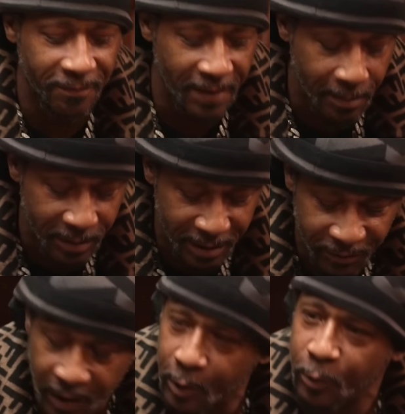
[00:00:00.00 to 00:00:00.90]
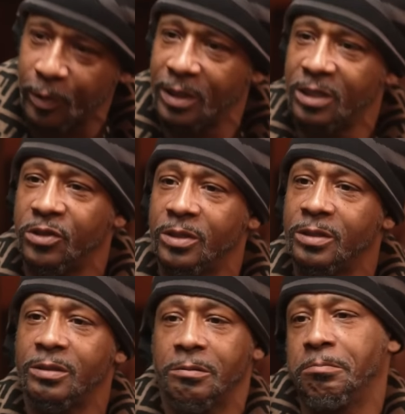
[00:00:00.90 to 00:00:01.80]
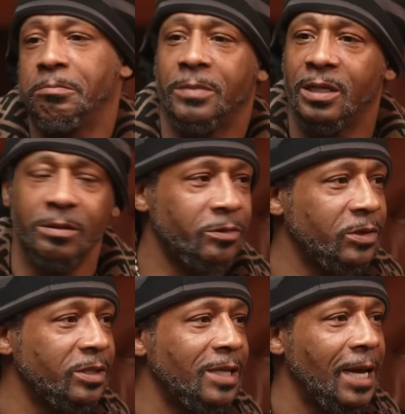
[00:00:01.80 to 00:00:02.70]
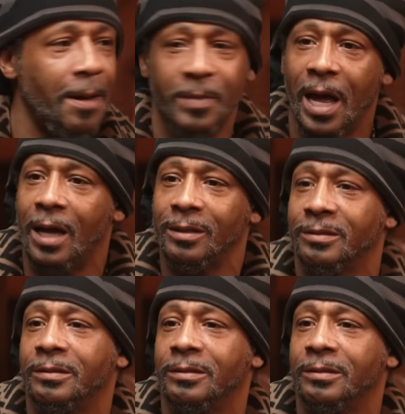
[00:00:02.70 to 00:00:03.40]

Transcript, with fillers: family is very religious, let just say I'm not.